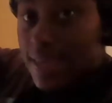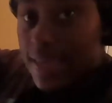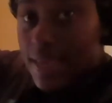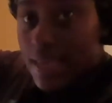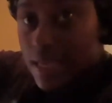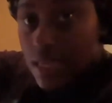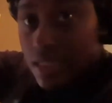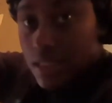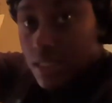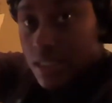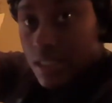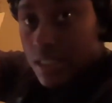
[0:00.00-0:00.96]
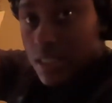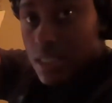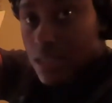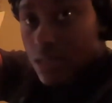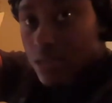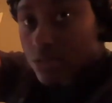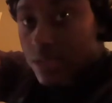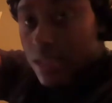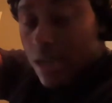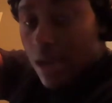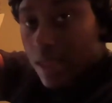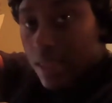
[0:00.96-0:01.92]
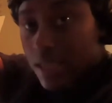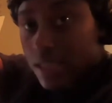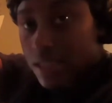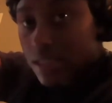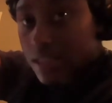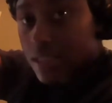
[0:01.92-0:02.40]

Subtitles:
end, you see all this?